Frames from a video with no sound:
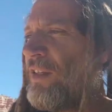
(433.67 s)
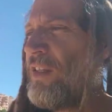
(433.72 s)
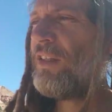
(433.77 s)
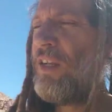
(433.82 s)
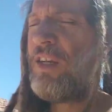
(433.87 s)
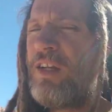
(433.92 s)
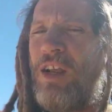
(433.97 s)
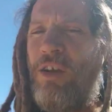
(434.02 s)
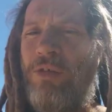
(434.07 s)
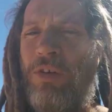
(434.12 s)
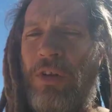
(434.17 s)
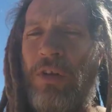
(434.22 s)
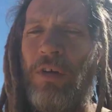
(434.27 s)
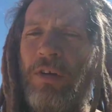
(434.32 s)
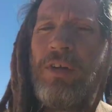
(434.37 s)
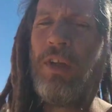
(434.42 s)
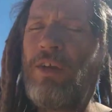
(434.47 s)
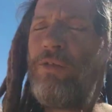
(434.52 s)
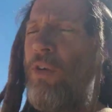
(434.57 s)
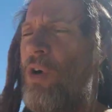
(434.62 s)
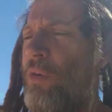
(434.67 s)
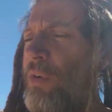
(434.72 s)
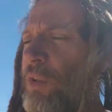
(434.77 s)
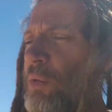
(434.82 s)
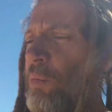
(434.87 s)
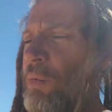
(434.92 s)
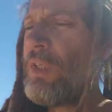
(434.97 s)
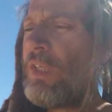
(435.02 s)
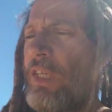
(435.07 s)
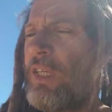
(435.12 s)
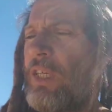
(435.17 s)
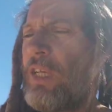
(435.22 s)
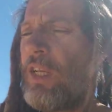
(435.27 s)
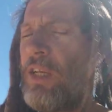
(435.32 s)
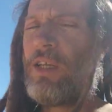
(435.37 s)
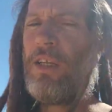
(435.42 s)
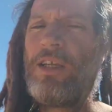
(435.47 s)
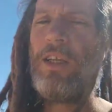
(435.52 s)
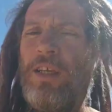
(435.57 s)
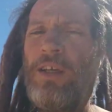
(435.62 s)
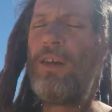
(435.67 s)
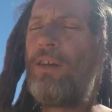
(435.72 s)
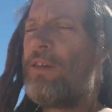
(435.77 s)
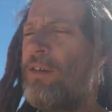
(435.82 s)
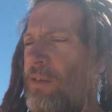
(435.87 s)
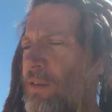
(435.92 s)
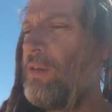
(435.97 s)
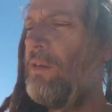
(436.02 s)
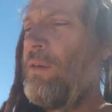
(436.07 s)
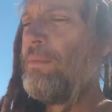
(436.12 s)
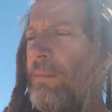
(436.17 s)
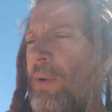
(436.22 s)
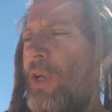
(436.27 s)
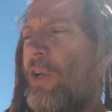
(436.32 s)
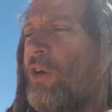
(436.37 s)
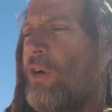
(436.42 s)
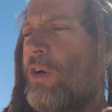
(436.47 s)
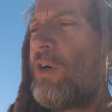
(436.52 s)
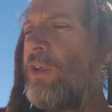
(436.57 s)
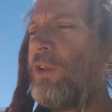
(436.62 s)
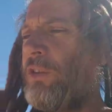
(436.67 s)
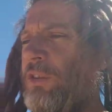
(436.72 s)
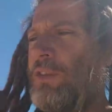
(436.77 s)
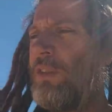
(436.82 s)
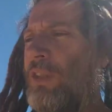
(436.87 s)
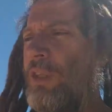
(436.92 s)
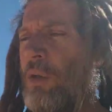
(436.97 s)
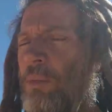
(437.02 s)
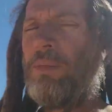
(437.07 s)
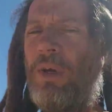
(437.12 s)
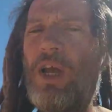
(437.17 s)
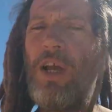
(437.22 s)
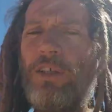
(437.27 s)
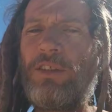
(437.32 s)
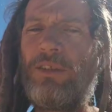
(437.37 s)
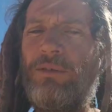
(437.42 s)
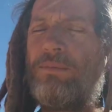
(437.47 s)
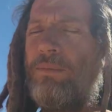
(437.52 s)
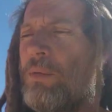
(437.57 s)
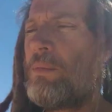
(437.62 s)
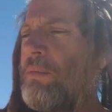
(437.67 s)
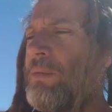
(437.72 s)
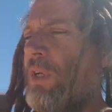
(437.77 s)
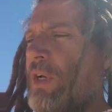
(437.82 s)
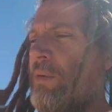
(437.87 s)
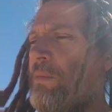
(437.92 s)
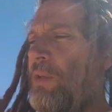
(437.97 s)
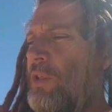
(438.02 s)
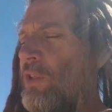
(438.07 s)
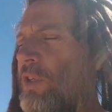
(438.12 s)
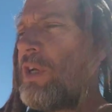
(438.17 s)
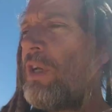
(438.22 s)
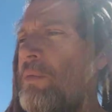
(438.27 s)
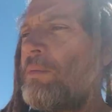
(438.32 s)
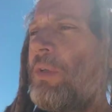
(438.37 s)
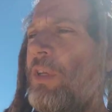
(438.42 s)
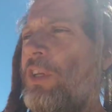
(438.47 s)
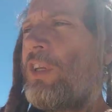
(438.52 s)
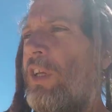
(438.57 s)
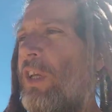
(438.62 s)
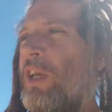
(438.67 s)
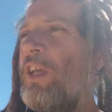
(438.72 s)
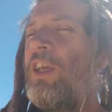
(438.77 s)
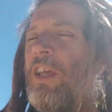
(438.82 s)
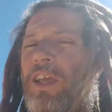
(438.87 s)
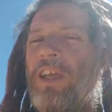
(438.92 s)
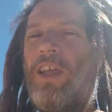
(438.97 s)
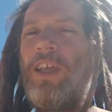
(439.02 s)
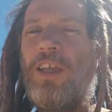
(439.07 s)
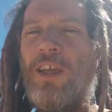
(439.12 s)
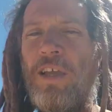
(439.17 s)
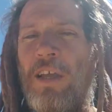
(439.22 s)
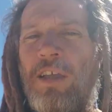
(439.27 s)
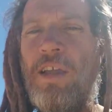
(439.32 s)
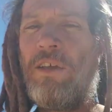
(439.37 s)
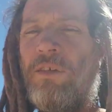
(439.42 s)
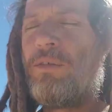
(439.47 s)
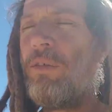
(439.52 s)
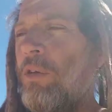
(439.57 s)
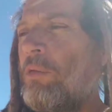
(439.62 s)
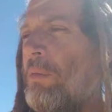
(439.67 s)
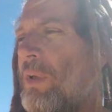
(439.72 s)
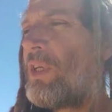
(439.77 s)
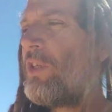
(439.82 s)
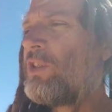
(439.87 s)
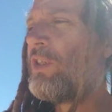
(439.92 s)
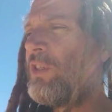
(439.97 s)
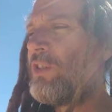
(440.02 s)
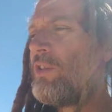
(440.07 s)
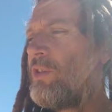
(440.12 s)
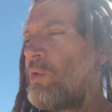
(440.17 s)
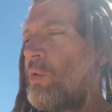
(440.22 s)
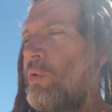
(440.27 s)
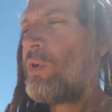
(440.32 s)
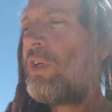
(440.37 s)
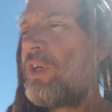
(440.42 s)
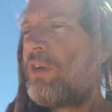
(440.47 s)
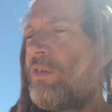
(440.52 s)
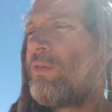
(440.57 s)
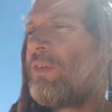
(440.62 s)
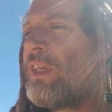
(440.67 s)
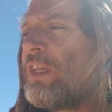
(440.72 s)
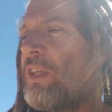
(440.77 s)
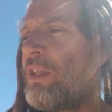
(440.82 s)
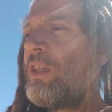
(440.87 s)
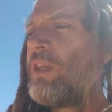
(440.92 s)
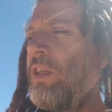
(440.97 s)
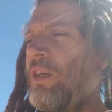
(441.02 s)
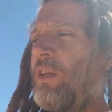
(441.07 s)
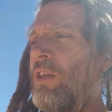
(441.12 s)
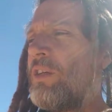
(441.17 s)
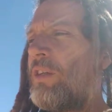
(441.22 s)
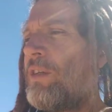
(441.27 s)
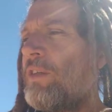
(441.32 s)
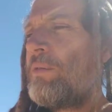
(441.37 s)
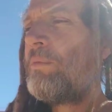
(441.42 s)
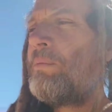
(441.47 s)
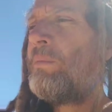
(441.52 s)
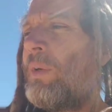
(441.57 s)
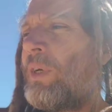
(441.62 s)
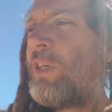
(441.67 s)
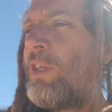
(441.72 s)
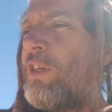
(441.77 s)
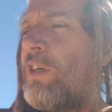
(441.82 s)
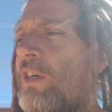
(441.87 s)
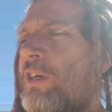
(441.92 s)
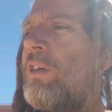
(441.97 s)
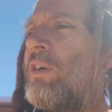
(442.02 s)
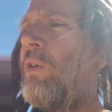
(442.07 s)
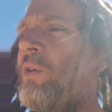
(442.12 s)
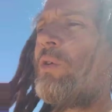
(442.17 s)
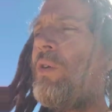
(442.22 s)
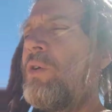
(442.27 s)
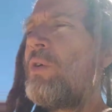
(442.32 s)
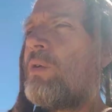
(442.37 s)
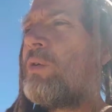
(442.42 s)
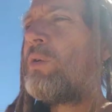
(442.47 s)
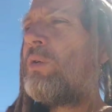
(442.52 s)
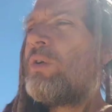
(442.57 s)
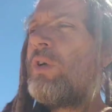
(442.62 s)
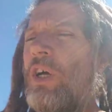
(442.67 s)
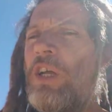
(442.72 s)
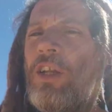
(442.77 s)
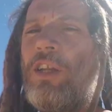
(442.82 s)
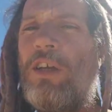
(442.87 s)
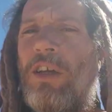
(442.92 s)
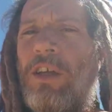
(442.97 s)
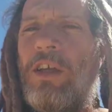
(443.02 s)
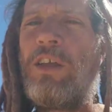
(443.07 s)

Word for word: They never learn. They've always been hit by cars in the past from time to time, and I have an amazing story of healing my dog Coco, who had